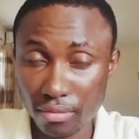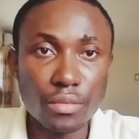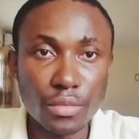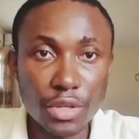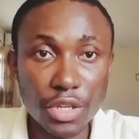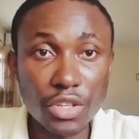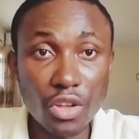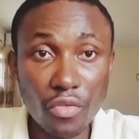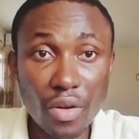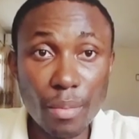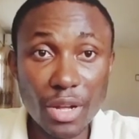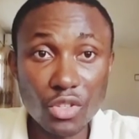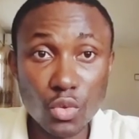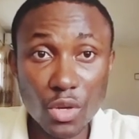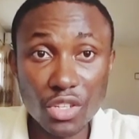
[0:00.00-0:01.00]
In November
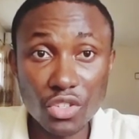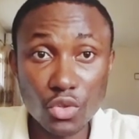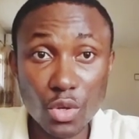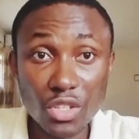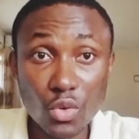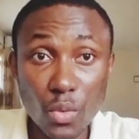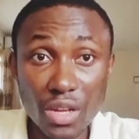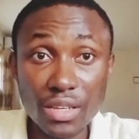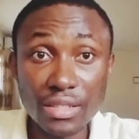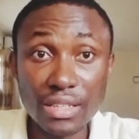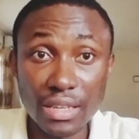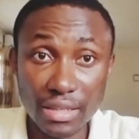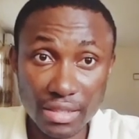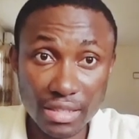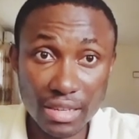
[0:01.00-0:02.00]
2020, when this
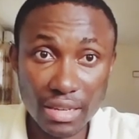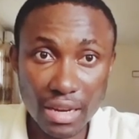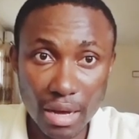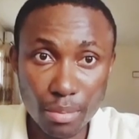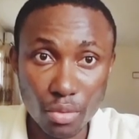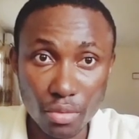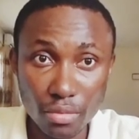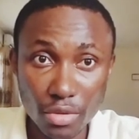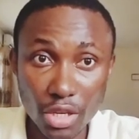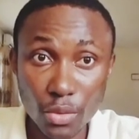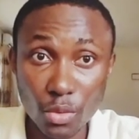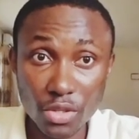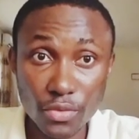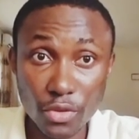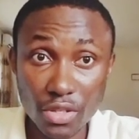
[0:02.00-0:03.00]
incident happened, he
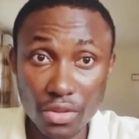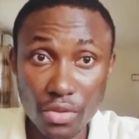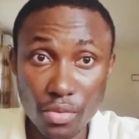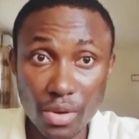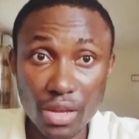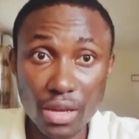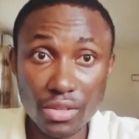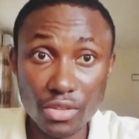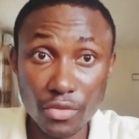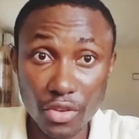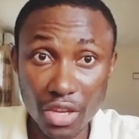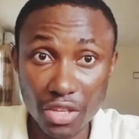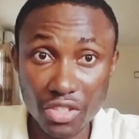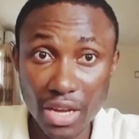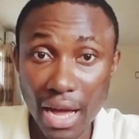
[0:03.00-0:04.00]
was 43 years of
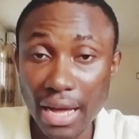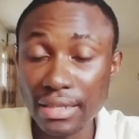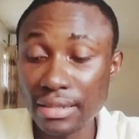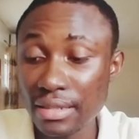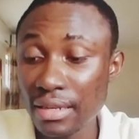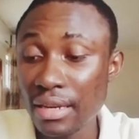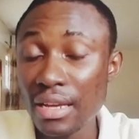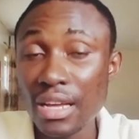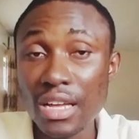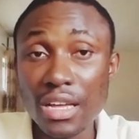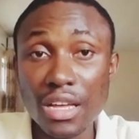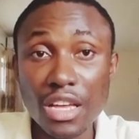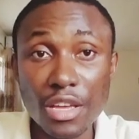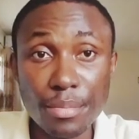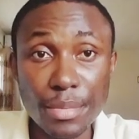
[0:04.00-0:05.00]
age and
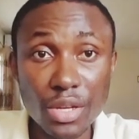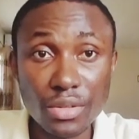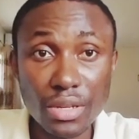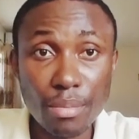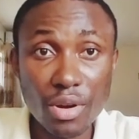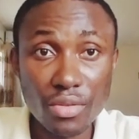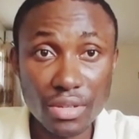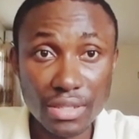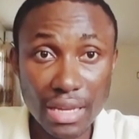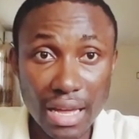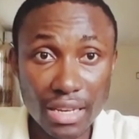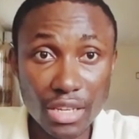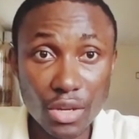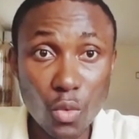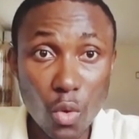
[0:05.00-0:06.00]
Emilda
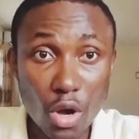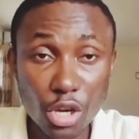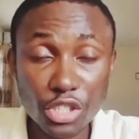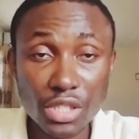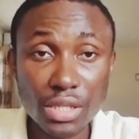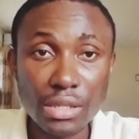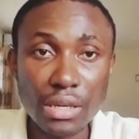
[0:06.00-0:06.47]
Marazani was